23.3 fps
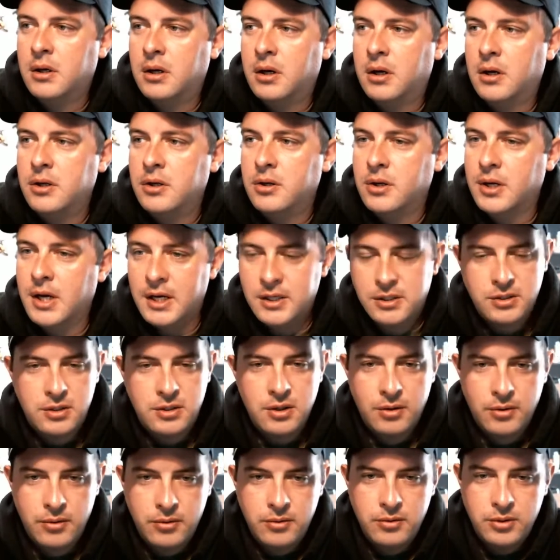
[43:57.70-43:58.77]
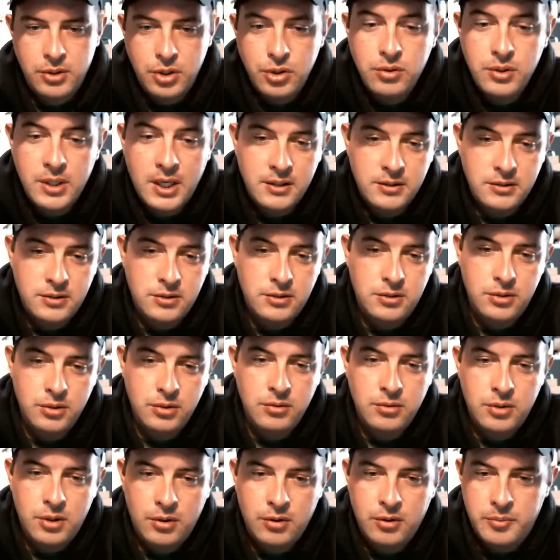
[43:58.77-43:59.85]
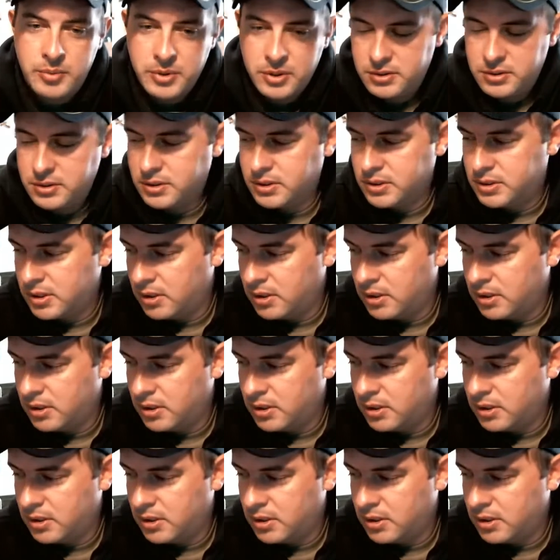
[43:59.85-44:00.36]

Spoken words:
You guys do know the person.